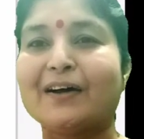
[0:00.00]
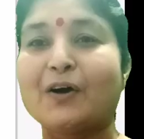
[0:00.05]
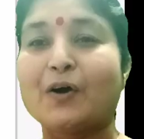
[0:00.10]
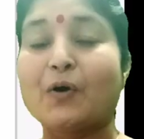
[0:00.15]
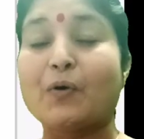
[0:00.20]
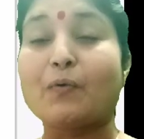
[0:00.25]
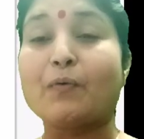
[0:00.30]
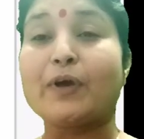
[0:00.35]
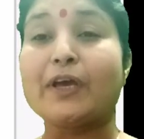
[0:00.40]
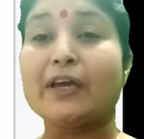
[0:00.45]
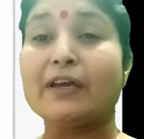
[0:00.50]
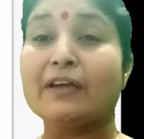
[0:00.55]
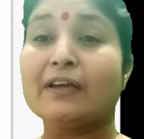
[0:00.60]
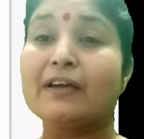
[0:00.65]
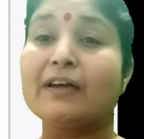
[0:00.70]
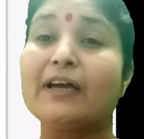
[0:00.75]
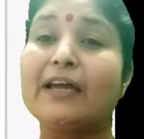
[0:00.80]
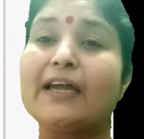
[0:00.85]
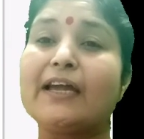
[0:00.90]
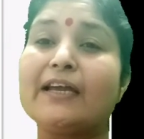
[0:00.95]

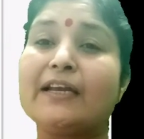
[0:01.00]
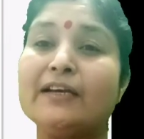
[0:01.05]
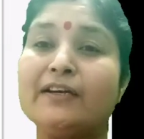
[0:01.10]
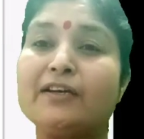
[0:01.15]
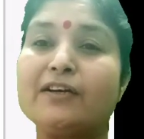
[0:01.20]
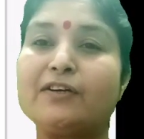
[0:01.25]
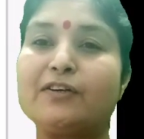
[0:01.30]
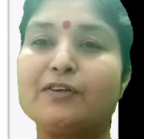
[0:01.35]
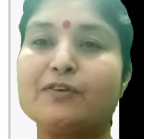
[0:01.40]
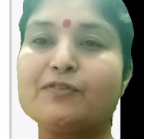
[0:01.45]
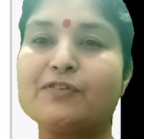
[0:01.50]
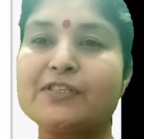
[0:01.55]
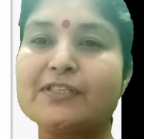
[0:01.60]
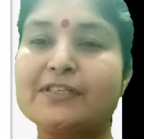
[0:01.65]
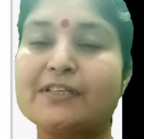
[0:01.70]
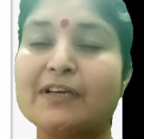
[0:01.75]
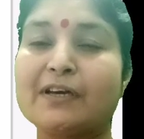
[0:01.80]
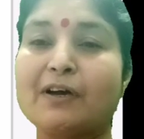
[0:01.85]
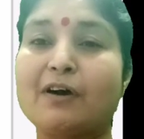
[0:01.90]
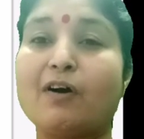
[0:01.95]
we
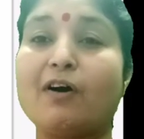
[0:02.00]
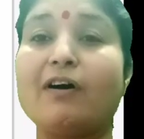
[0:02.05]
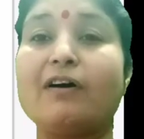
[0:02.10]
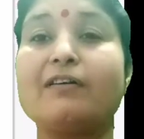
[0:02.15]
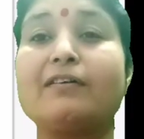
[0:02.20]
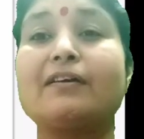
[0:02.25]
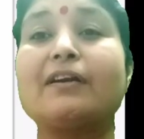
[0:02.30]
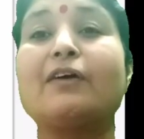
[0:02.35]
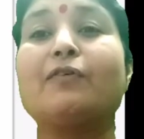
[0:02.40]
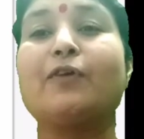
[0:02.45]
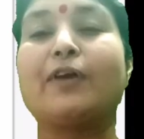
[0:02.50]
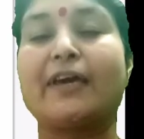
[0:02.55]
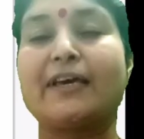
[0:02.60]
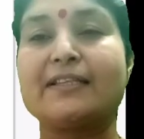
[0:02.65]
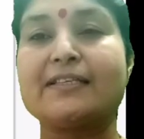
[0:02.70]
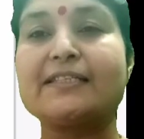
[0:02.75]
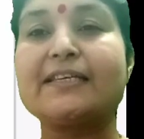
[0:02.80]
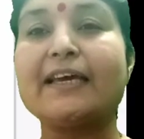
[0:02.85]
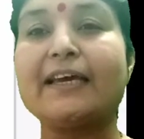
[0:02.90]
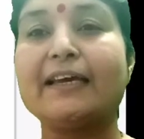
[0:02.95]
introduced, or we can
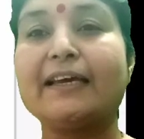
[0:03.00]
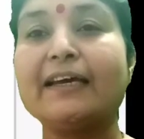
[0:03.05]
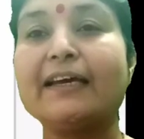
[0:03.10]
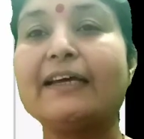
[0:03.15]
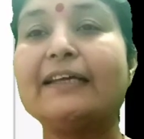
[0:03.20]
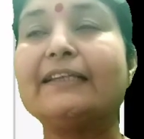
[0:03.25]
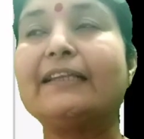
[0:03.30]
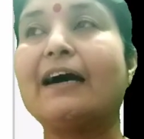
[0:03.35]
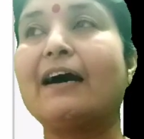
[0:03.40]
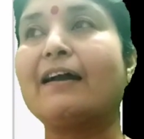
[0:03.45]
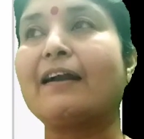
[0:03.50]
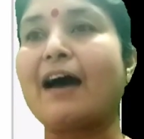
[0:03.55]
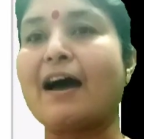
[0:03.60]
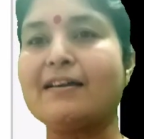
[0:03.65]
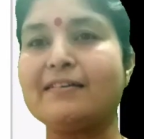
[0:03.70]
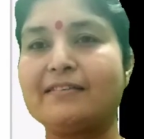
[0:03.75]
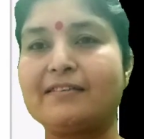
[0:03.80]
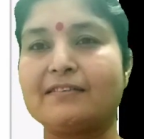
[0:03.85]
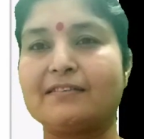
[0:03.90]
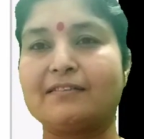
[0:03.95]
say the
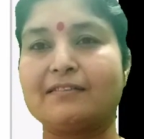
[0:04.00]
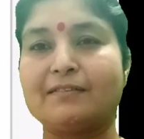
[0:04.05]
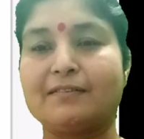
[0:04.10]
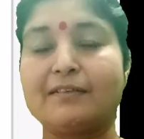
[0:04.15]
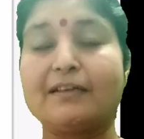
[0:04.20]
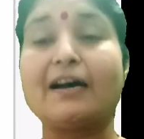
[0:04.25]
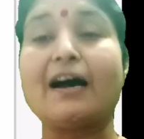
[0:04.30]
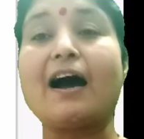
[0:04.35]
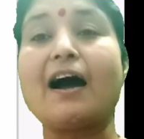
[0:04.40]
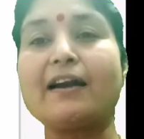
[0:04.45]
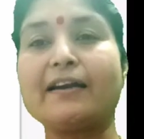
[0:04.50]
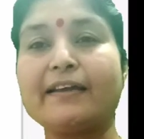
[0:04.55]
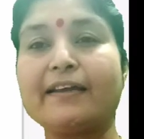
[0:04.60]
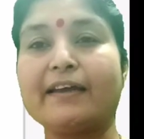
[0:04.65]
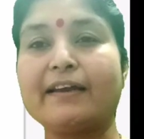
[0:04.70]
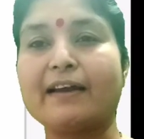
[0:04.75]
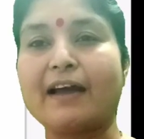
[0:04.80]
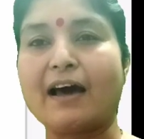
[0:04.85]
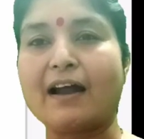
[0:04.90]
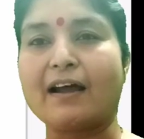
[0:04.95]
writer R.K.
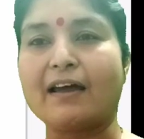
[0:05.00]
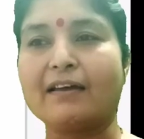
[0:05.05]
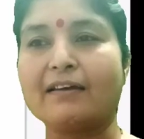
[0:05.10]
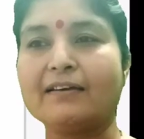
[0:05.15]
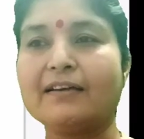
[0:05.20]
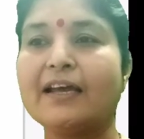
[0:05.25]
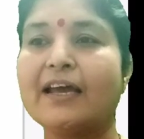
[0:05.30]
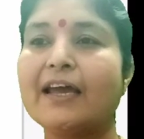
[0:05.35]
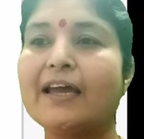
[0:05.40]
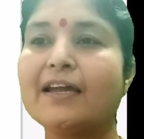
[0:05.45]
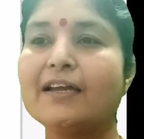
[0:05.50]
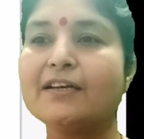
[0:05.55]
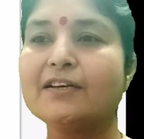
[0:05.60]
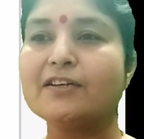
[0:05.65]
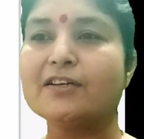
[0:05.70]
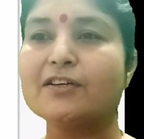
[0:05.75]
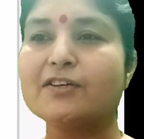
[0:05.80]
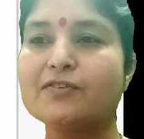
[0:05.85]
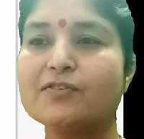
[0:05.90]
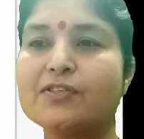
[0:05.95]
Narayan
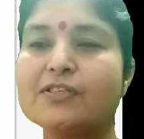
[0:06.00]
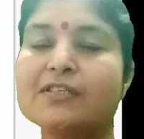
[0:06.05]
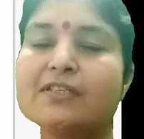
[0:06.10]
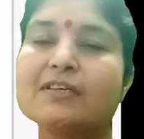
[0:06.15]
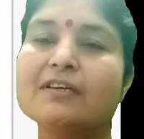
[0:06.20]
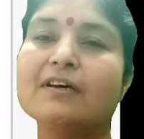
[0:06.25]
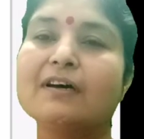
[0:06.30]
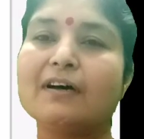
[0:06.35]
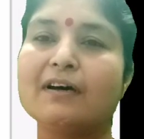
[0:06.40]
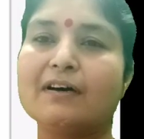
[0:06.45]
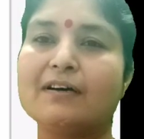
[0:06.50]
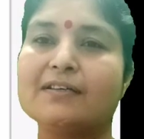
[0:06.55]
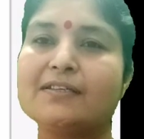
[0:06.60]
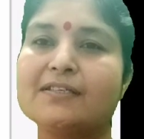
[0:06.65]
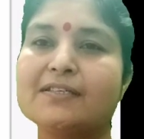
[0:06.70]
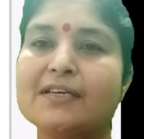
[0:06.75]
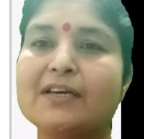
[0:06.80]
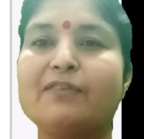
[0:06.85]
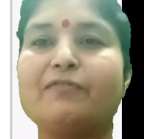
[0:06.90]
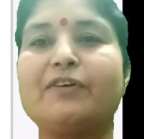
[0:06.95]
introduced
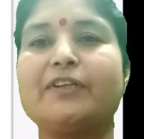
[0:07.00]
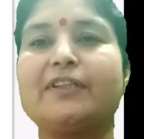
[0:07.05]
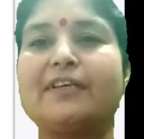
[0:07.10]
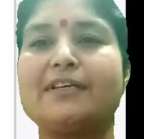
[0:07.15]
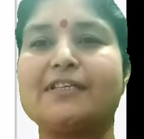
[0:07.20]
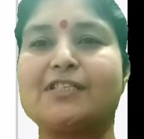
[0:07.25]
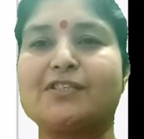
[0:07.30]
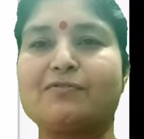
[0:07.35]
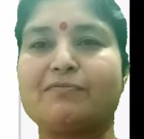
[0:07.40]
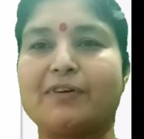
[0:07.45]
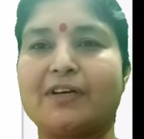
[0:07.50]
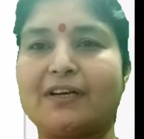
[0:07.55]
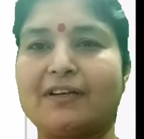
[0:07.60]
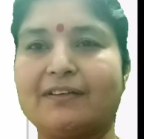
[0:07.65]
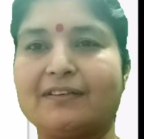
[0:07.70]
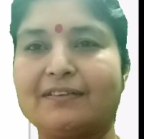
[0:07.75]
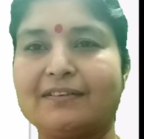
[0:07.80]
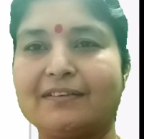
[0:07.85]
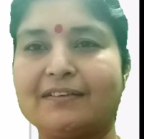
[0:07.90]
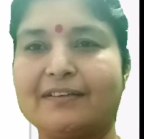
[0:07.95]
us with Iswaran,
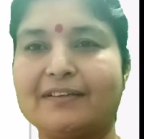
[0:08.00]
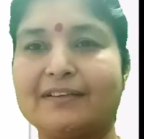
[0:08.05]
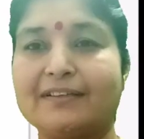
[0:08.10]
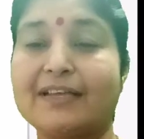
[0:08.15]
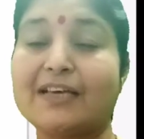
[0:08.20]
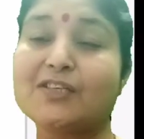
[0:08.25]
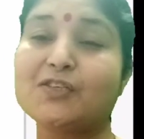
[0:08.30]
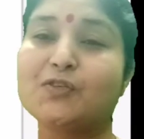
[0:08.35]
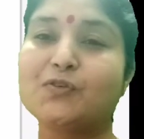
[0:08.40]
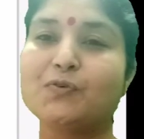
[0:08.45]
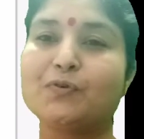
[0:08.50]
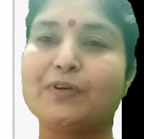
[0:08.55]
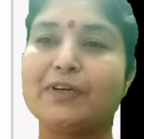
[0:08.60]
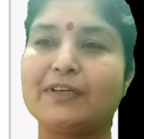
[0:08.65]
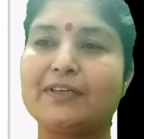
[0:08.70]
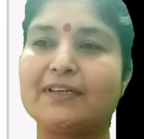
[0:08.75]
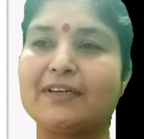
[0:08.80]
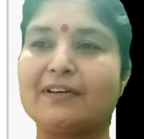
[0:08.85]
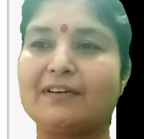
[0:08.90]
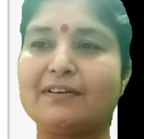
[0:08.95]
the
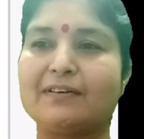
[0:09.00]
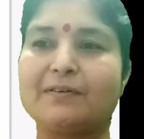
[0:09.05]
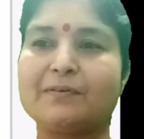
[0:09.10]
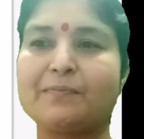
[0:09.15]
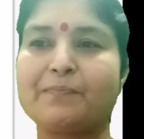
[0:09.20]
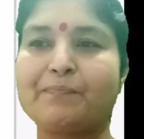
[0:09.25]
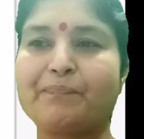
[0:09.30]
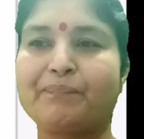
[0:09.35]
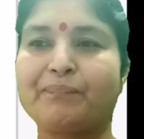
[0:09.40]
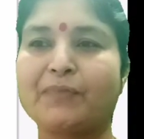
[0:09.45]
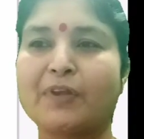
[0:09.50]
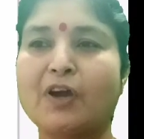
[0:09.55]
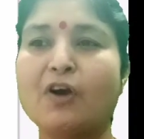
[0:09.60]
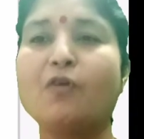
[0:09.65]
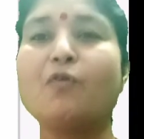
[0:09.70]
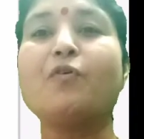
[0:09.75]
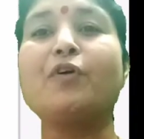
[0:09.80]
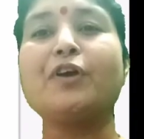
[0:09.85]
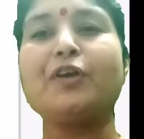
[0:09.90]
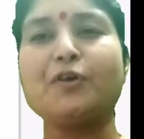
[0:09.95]
storyteller,
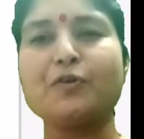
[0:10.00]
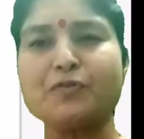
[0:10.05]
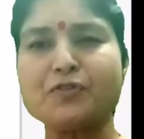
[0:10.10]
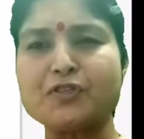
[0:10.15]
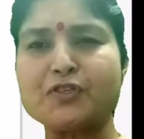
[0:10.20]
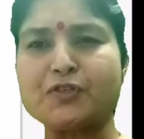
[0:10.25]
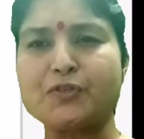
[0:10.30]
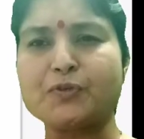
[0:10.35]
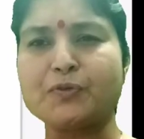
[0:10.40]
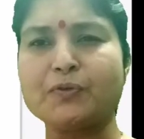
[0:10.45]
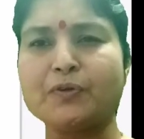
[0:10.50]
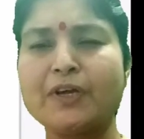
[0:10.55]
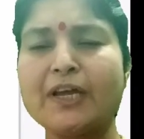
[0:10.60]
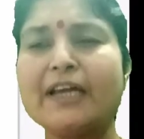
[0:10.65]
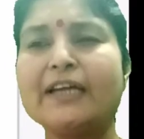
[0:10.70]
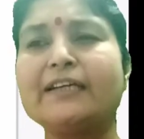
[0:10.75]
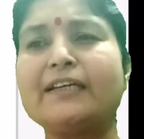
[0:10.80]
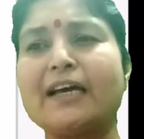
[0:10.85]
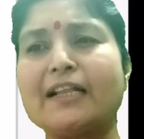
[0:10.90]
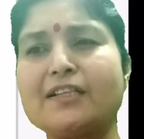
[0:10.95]
who used to
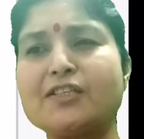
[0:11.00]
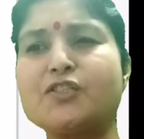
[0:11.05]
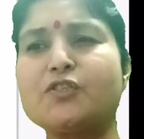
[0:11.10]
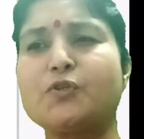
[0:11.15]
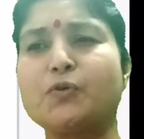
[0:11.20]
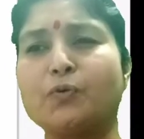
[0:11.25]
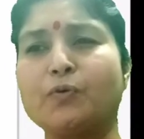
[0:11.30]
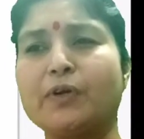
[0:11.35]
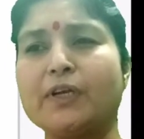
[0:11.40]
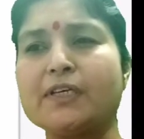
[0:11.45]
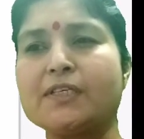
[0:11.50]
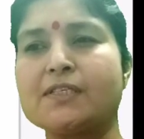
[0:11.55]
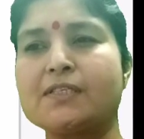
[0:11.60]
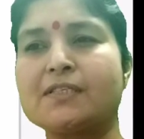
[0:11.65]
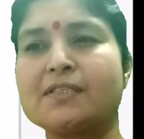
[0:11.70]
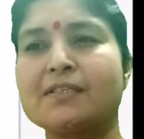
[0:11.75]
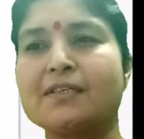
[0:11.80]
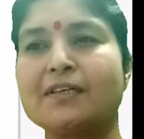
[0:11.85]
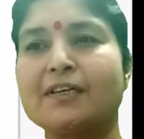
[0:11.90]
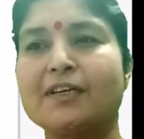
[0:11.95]
tell stories